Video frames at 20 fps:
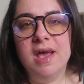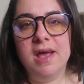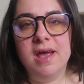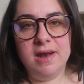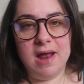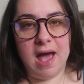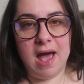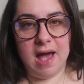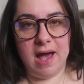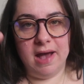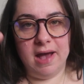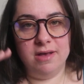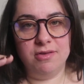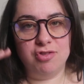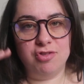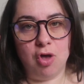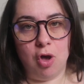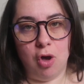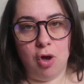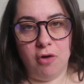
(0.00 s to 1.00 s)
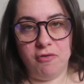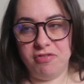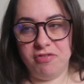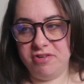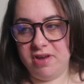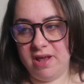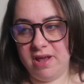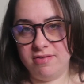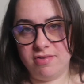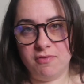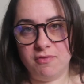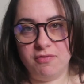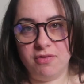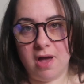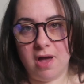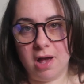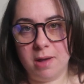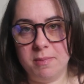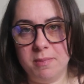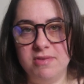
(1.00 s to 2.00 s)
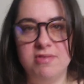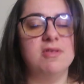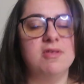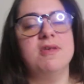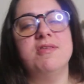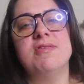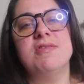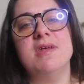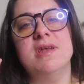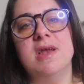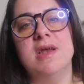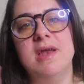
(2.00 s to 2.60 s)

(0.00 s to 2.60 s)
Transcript: It has all the days of Vlogmas listed,